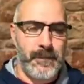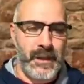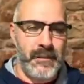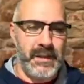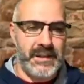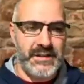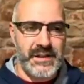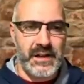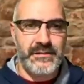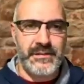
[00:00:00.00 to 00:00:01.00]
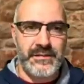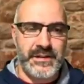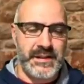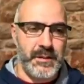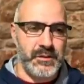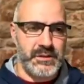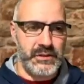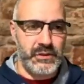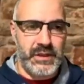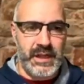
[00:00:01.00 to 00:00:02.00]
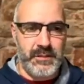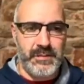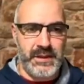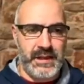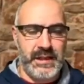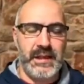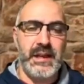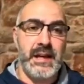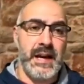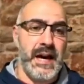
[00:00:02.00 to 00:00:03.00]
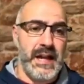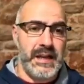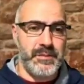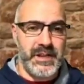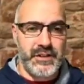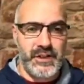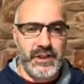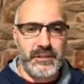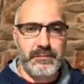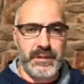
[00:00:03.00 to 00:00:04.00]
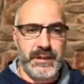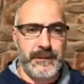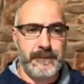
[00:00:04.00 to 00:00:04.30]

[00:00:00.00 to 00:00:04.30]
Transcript: abilities off, if he's able to keep the ally protection on, but...